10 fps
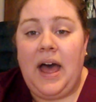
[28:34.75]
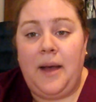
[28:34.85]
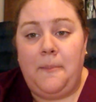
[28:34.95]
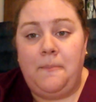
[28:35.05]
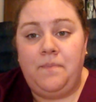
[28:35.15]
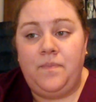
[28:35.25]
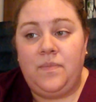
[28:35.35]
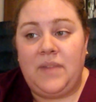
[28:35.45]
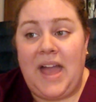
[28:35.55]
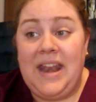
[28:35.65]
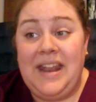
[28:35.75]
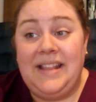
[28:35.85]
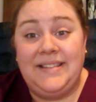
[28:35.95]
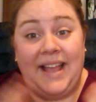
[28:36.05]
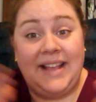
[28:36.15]
And
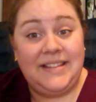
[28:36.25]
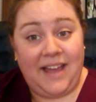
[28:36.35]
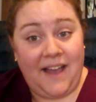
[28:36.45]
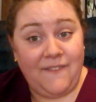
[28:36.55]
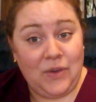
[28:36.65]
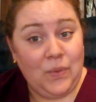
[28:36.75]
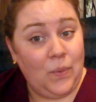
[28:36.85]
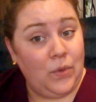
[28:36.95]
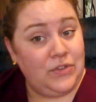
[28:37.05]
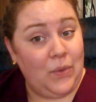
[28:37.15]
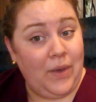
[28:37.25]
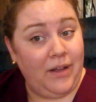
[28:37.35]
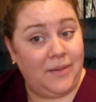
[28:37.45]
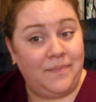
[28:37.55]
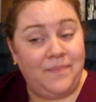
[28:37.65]
it's nice to have you. So
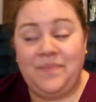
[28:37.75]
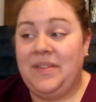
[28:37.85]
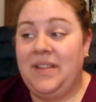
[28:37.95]
welcome.